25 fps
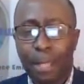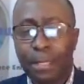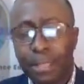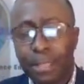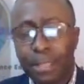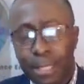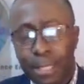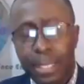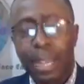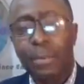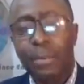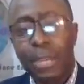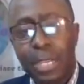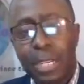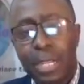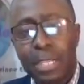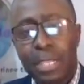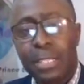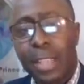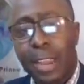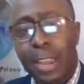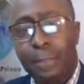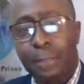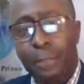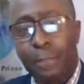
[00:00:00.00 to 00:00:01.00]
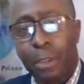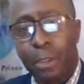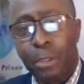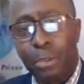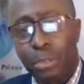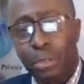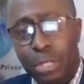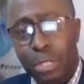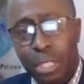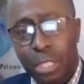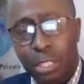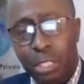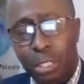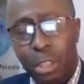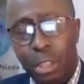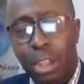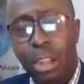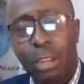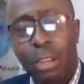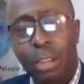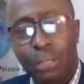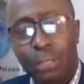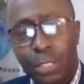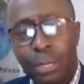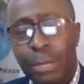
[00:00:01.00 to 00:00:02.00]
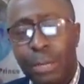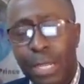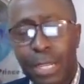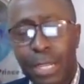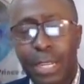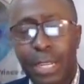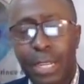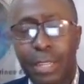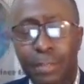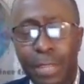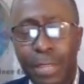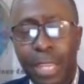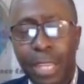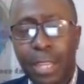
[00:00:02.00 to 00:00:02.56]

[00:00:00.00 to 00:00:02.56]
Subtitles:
Today we decide for use the song of Jimmy Cliff.